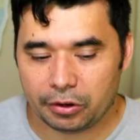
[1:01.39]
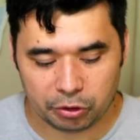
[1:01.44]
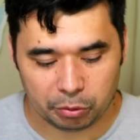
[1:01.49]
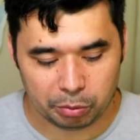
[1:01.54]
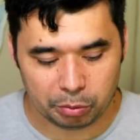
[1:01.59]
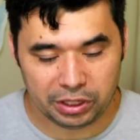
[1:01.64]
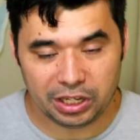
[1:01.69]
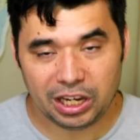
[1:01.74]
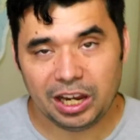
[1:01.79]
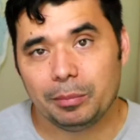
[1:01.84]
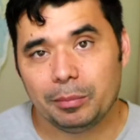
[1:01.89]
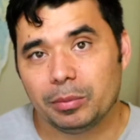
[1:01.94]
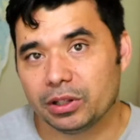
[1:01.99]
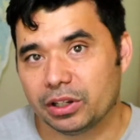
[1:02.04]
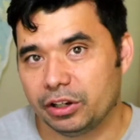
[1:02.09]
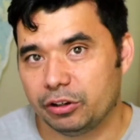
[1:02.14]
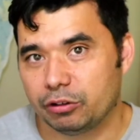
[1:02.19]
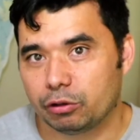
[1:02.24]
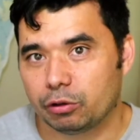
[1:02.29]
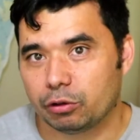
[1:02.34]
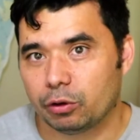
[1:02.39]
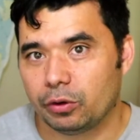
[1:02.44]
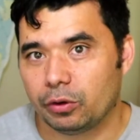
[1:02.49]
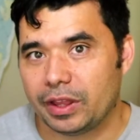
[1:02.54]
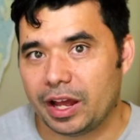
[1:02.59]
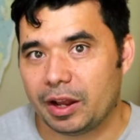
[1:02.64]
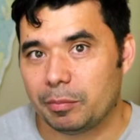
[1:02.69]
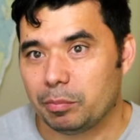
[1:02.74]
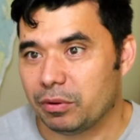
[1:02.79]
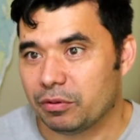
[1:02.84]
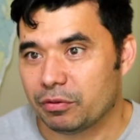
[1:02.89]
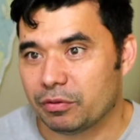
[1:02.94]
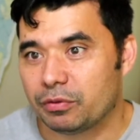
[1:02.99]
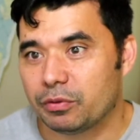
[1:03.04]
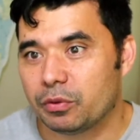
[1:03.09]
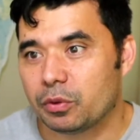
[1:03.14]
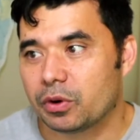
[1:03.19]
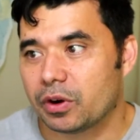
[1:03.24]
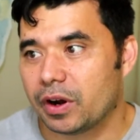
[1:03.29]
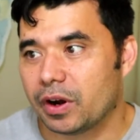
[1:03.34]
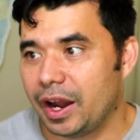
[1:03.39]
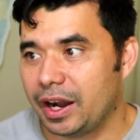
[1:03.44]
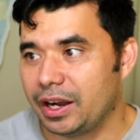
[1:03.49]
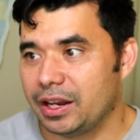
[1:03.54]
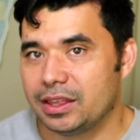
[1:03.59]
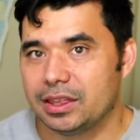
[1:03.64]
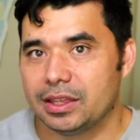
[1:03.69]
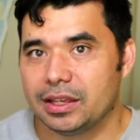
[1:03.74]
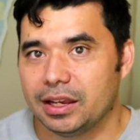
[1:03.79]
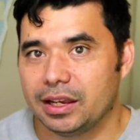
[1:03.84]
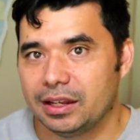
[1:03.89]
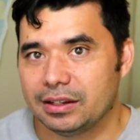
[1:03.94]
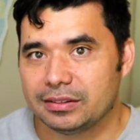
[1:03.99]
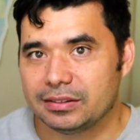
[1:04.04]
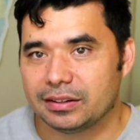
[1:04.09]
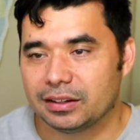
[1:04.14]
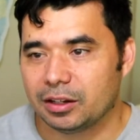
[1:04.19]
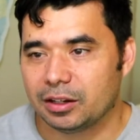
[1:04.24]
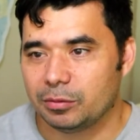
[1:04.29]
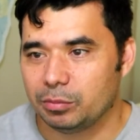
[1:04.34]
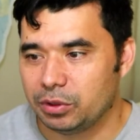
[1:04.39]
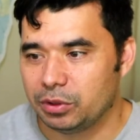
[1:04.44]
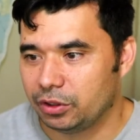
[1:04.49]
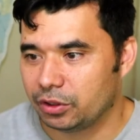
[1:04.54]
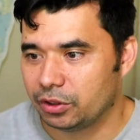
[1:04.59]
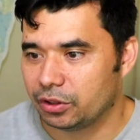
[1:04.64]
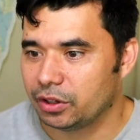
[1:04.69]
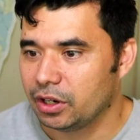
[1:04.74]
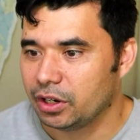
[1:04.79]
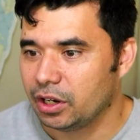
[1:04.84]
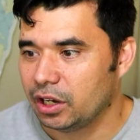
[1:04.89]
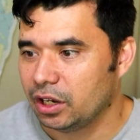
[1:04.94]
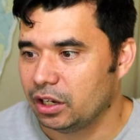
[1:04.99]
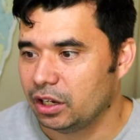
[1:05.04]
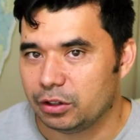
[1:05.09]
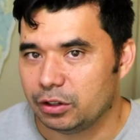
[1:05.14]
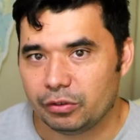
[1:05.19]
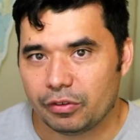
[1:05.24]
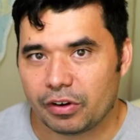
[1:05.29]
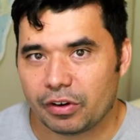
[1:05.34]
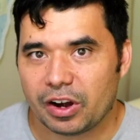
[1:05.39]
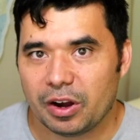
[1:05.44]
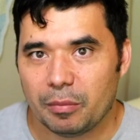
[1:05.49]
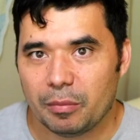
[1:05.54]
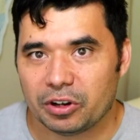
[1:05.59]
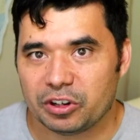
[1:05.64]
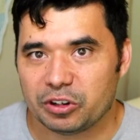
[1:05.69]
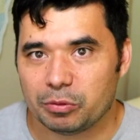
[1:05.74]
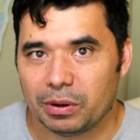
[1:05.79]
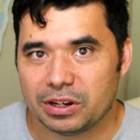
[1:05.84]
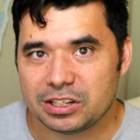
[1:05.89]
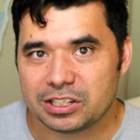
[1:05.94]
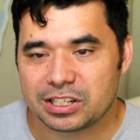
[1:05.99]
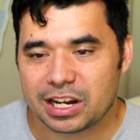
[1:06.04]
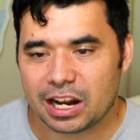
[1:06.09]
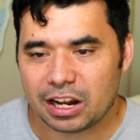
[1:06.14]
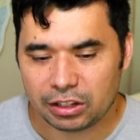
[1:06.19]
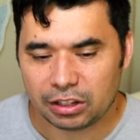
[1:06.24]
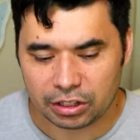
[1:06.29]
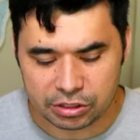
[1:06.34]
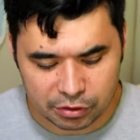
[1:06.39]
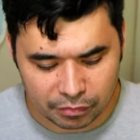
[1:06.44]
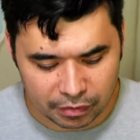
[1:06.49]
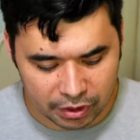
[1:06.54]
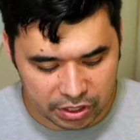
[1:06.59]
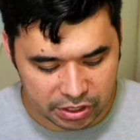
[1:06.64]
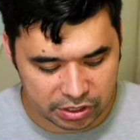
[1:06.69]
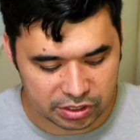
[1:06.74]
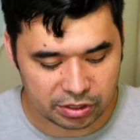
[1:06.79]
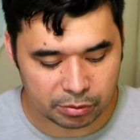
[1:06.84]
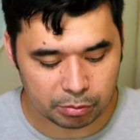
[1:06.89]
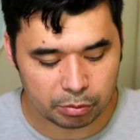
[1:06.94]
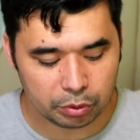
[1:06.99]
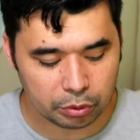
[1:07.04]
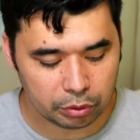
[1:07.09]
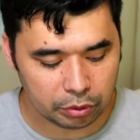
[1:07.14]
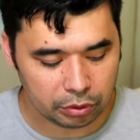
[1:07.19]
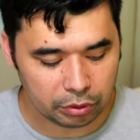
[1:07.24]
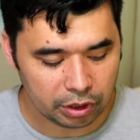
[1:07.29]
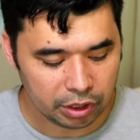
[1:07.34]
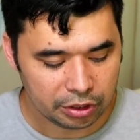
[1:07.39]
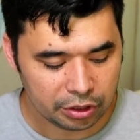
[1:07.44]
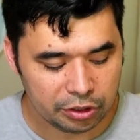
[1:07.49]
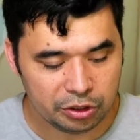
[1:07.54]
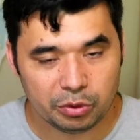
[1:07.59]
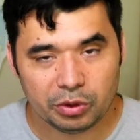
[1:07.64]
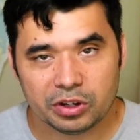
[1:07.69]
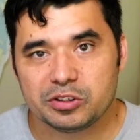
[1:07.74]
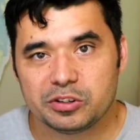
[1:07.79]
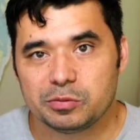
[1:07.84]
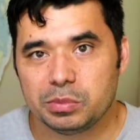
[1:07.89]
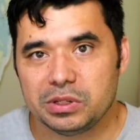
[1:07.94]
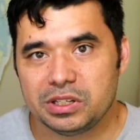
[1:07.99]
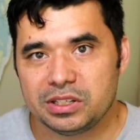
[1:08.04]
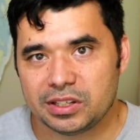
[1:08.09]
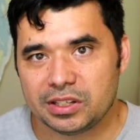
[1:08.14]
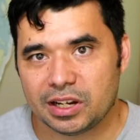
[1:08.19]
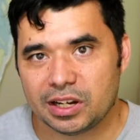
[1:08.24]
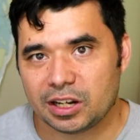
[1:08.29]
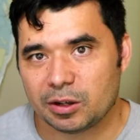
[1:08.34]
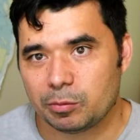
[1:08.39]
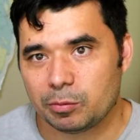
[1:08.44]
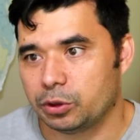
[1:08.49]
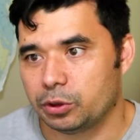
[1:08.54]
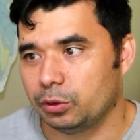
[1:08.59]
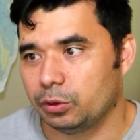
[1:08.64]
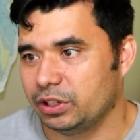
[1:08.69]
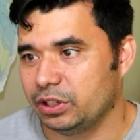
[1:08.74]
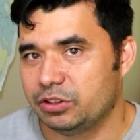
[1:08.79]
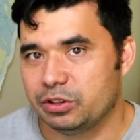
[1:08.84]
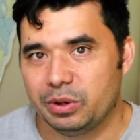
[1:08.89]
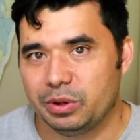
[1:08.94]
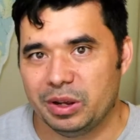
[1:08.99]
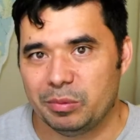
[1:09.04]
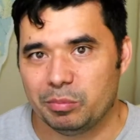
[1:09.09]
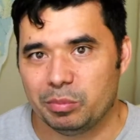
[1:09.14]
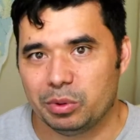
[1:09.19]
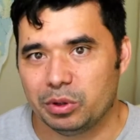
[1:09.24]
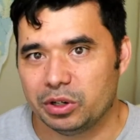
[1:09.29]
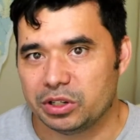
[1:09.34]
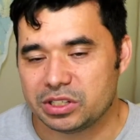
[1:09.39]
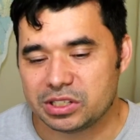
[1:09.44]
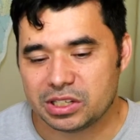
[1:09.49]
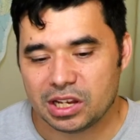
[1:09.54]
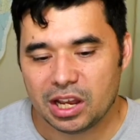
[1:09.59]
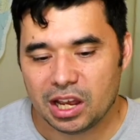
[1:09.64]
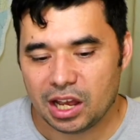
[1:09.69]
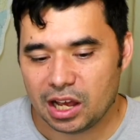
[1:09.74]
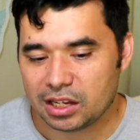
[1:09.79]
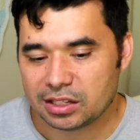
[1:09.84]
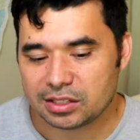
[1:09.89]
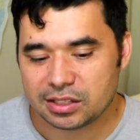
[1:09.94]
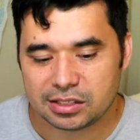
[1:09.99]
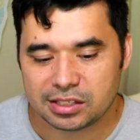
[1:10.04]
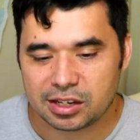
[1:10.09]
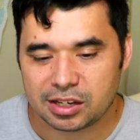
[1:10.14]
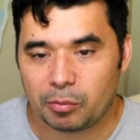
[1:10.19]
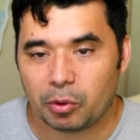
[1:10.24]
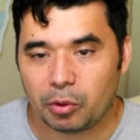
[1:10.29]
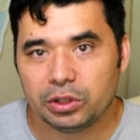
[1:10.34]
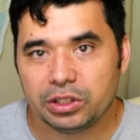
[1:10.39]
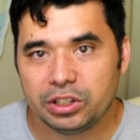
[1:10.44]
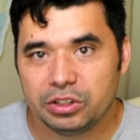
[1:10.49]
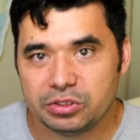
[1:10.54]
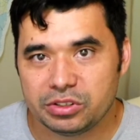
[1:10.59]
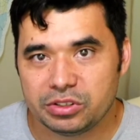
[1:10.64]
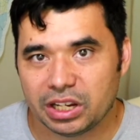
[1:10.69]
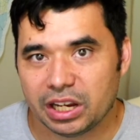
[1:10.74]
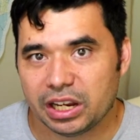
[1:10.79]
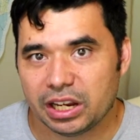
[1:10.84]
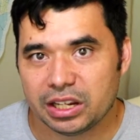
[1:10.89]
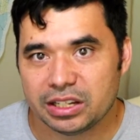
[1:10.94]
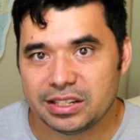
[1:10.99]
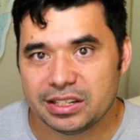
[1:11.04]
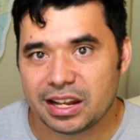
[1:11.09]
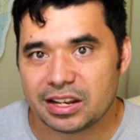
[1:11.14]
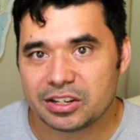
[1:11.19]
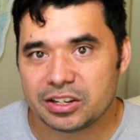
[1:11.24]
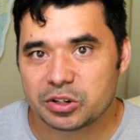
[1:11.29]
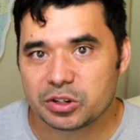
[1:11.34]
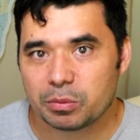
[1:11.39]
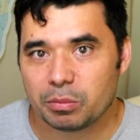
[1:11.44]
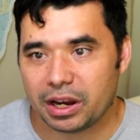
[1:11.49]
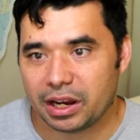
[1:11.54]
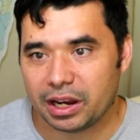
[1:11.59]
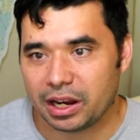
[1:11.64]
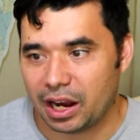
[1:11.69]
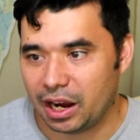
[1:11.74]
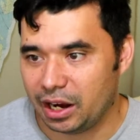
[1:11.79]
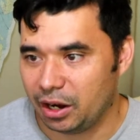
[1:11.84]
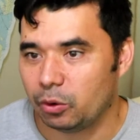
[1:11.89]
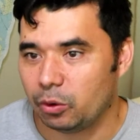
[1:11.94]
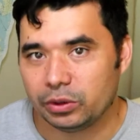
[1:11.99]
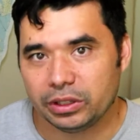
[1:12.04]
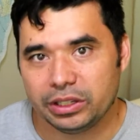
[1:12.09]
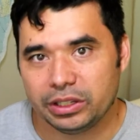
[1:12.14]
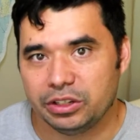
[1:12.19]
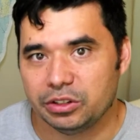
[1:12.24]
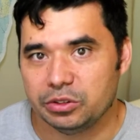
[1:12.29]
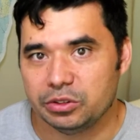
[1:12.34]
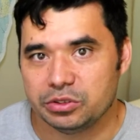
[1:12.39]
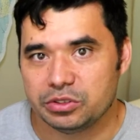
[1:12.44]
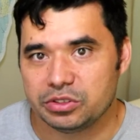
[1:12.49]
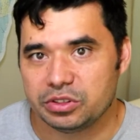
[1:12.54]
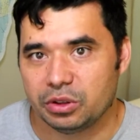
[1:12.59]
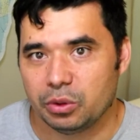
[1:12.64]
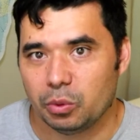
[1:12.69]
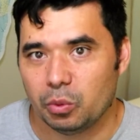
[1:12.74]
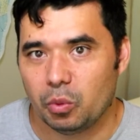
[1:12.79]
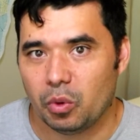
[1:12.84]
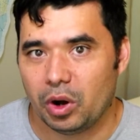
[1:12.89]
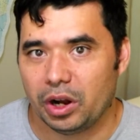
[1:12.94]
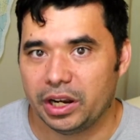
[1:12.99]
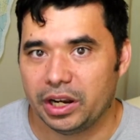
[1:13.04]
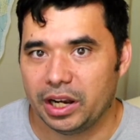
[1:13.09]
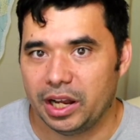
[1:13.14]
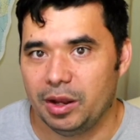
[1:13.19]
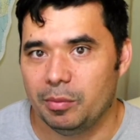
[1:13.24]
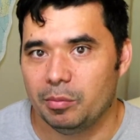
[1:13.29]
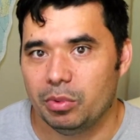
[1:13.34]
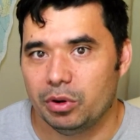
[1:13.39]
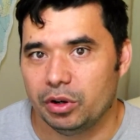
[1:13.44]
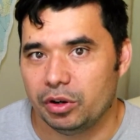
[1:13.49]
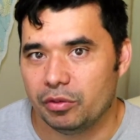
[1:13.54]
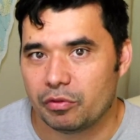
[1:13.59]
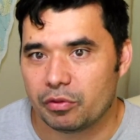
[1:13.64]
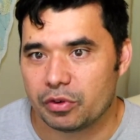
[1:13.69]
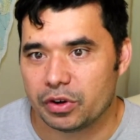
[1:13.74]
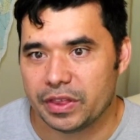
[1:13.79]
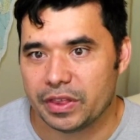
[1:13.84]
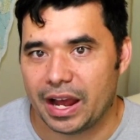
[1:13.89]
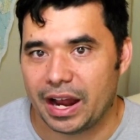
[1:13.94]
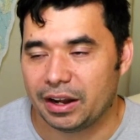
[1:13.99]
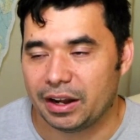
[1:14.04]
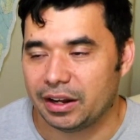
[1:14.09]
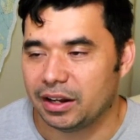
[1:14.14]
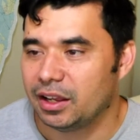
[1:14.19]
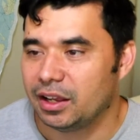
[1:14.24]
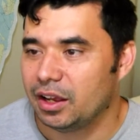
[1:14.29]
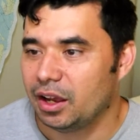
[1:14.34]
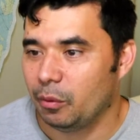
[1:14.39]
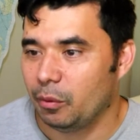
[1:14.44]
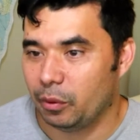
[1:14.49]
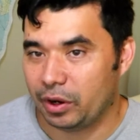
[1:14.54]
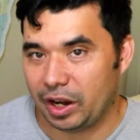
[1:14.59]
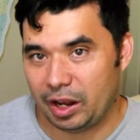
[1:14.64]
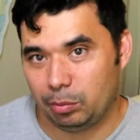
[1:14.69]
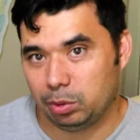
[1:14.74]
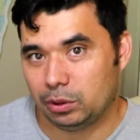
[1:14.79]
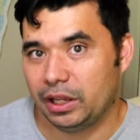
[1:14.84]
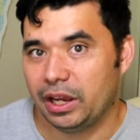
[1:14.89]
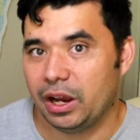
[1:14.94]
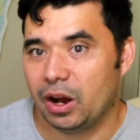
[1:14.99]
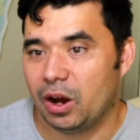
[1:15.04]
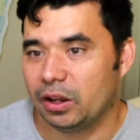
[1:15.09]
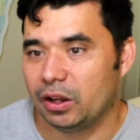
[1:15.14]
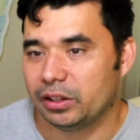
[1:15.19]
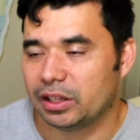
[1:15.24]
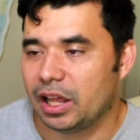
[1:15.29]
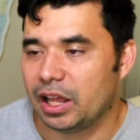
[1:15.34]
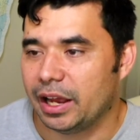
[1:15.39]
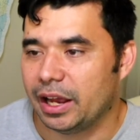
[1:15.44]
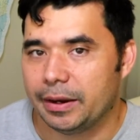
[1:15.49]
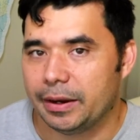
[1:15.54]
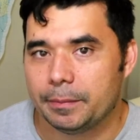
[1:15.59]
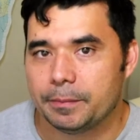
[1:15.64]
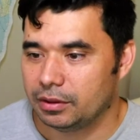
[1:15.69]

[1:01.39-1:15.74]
So being able to control that before anything hits the computer is very much my style. It's a very simple USB setup with only 2 inputs. Since I'm only using a condenser mic, I only use the 1 input for that when I play online.